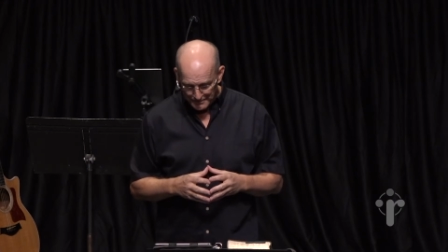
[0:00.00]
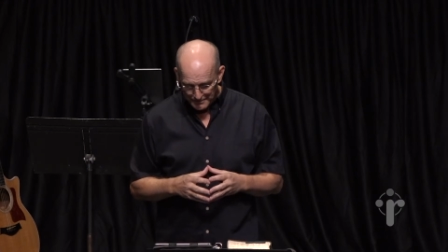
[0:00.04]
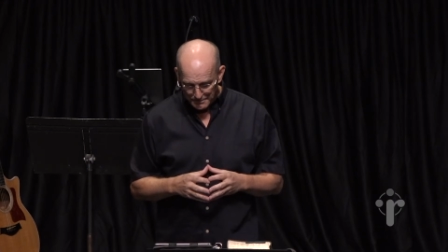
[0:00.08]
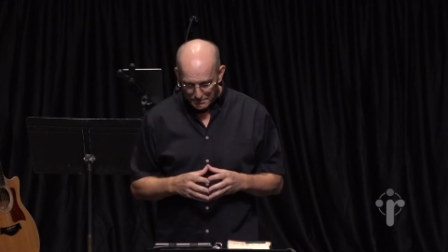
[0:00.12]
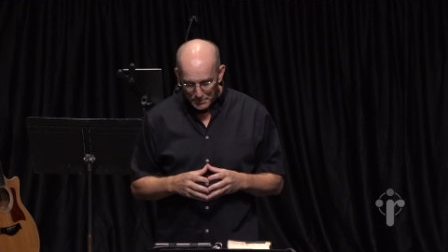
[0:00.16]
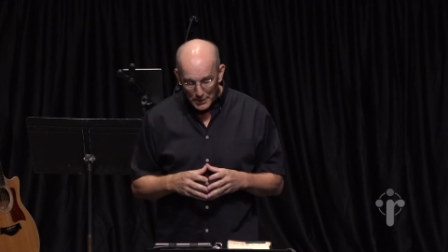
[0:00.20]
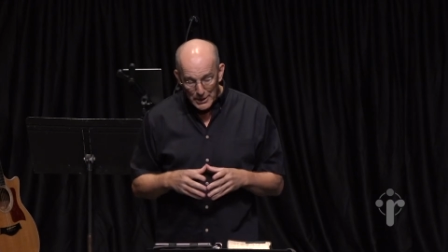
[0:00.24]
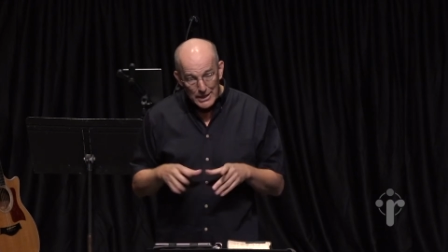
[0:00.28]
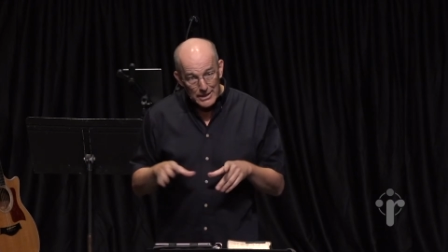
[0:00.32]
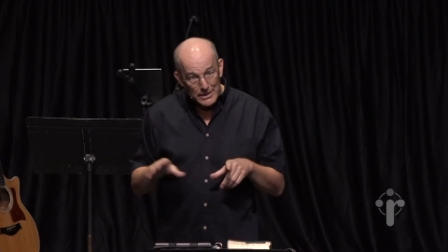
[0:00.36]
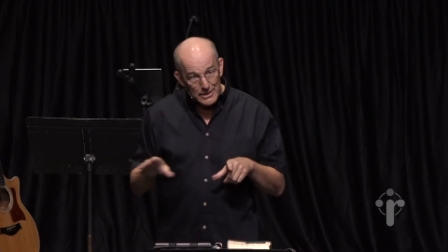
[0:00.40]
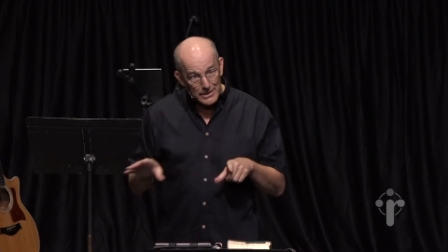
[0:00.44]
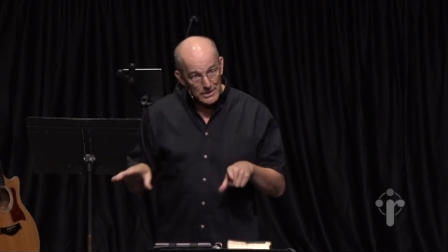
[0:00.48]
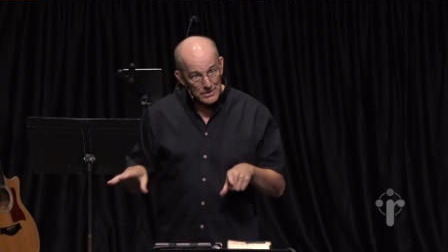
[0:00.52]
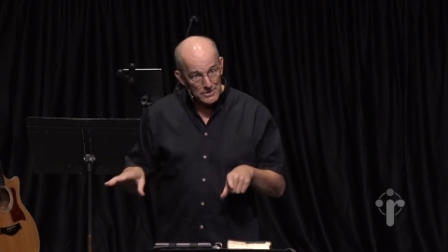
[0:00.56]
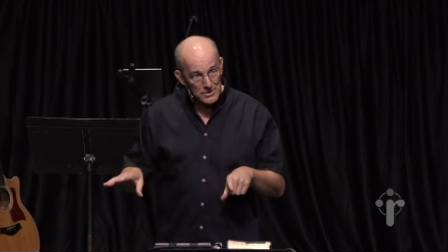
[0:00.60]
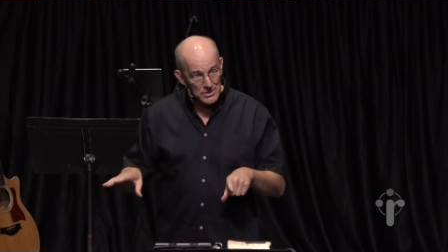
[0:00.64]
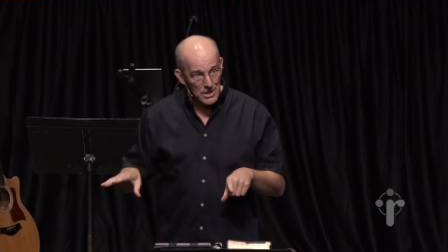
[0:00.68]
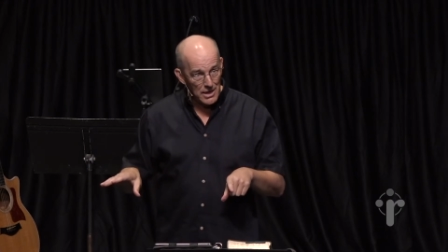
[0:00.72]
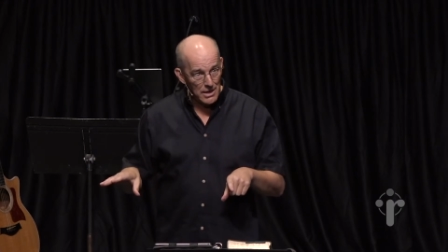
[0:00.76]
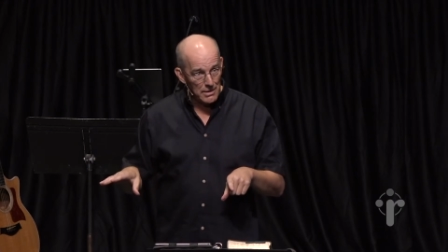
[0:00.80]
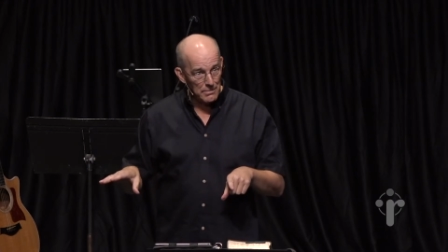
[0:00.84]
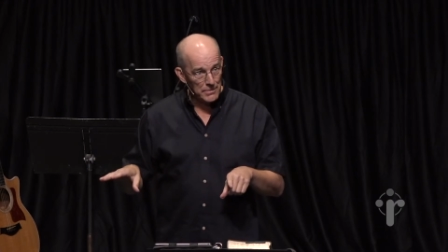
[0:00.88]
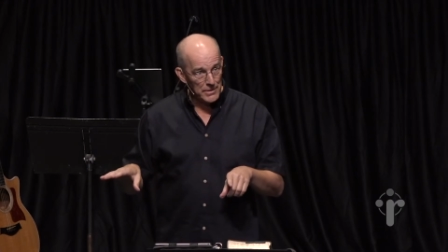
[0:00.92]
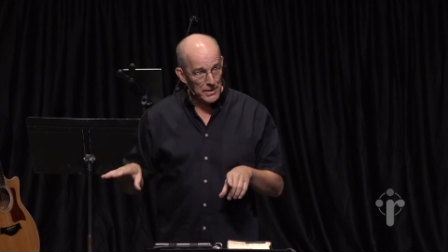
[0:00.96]
But he did
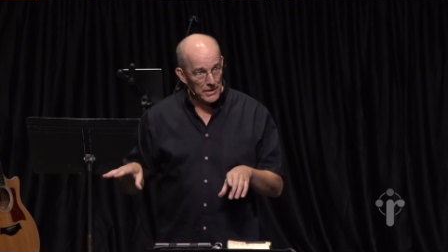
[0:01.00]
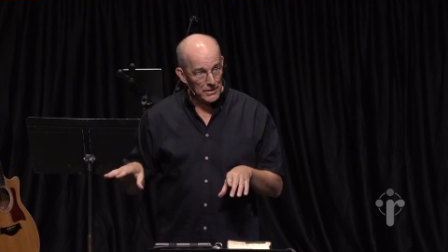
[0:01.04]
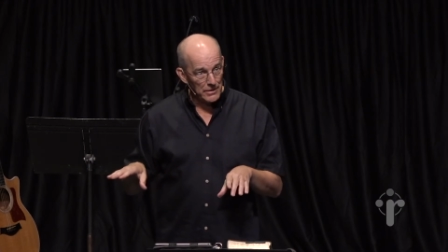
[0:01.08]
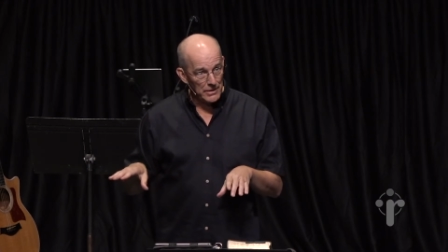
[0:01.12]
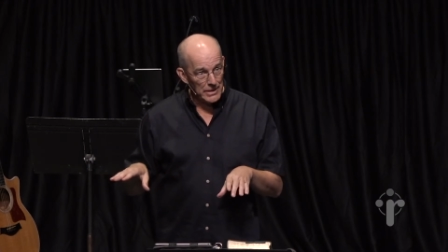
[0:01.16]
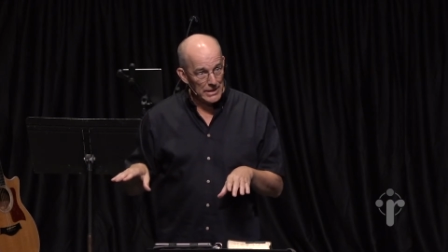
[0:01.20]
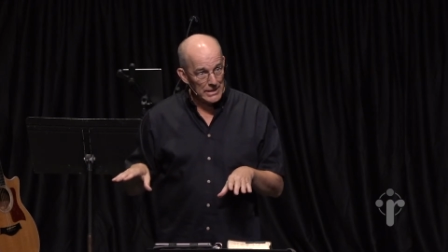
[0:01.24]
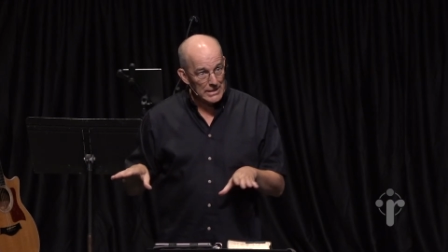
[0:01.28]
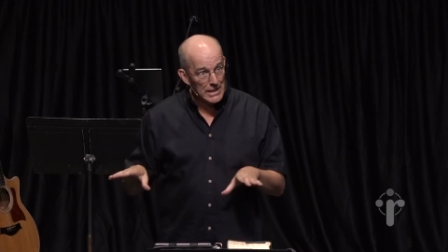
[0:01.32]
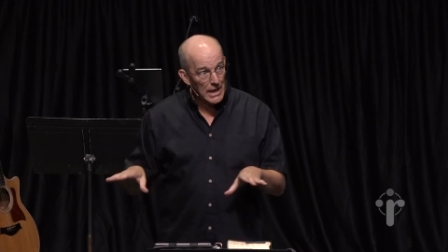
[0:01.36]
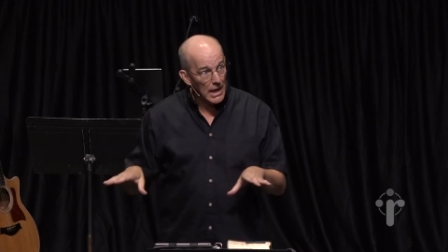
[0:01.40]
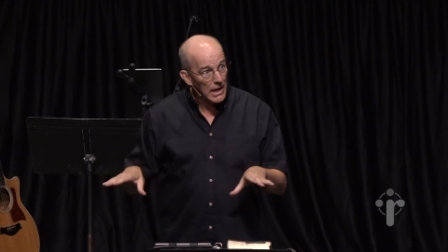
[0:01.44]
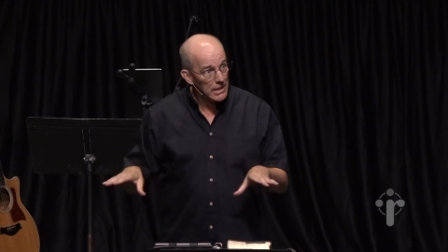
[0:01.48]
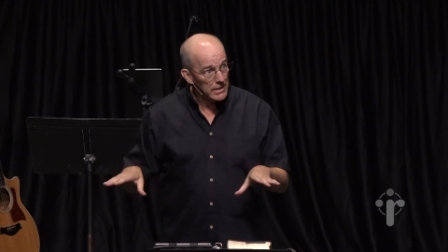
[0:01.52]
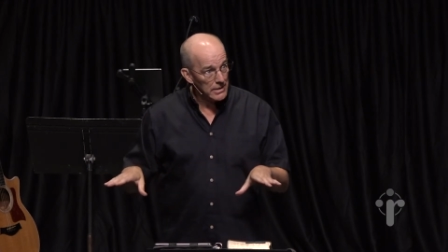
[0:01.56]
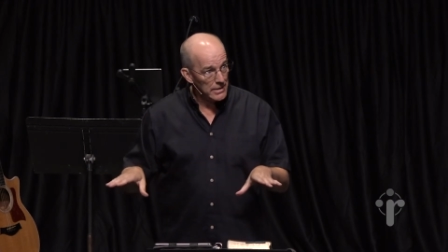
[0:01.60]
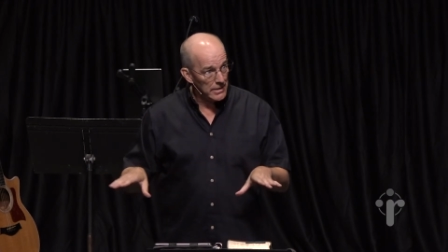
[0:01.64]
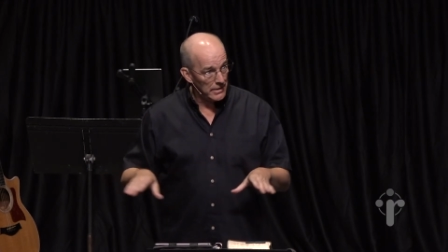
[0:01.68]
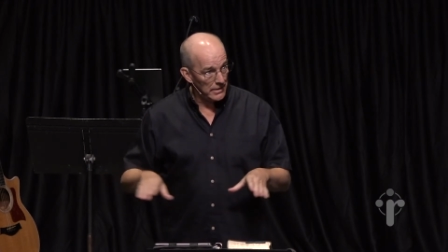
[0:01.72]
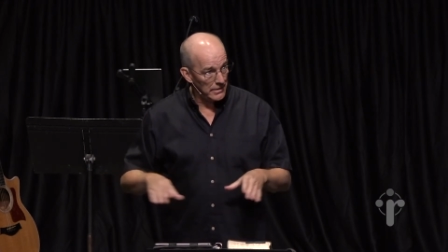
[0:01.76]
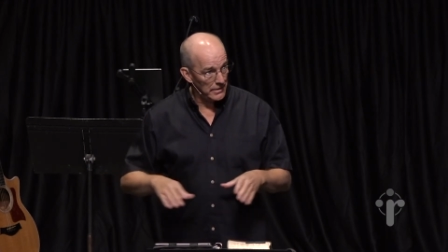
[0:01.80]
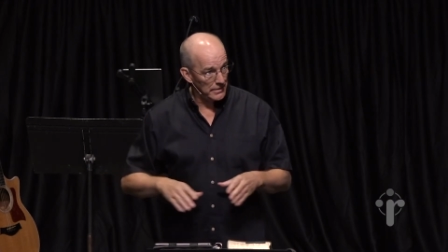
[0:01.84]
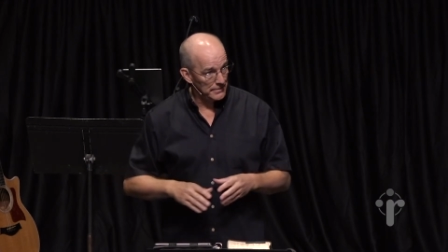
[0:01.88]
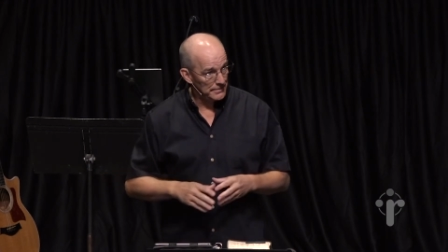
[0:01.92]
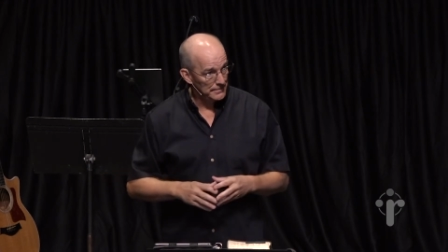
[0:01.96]
stop there, and he died
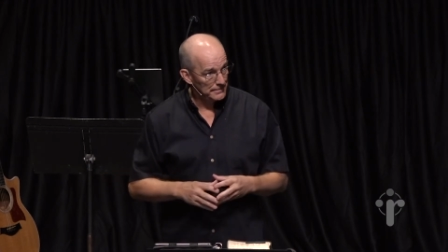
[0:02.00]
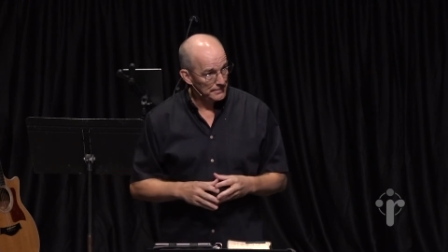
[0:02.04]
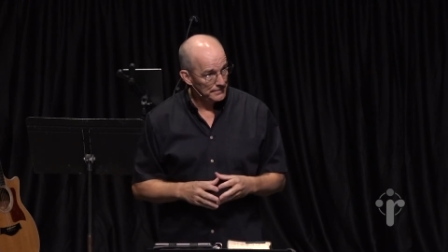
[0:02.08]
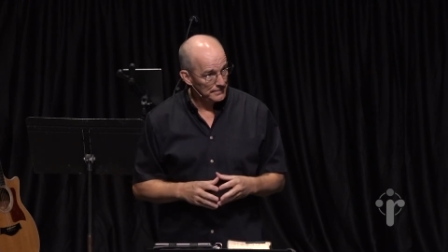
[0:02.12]
there.